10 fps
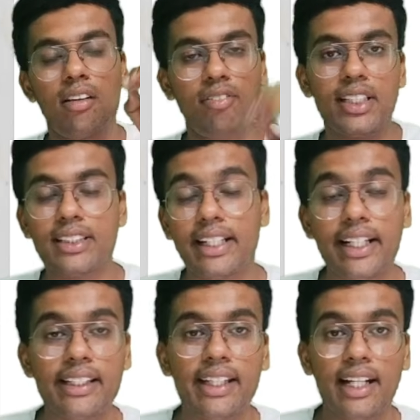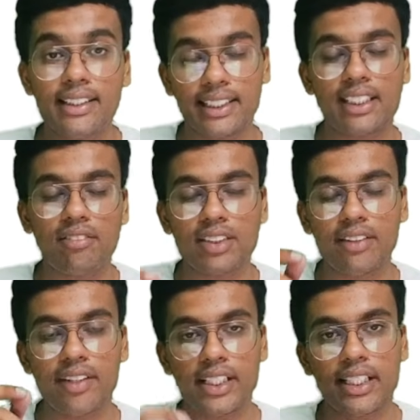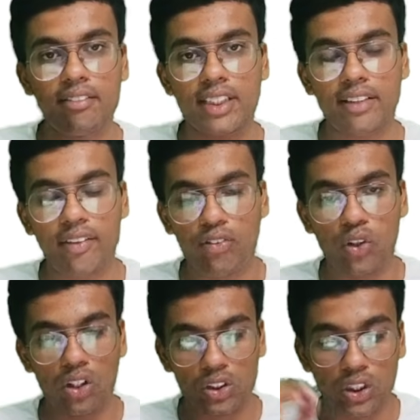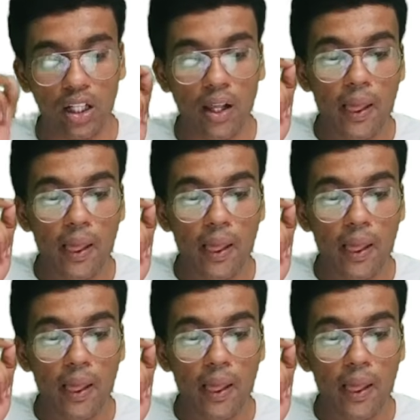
we studied that in section 173 and 174 also.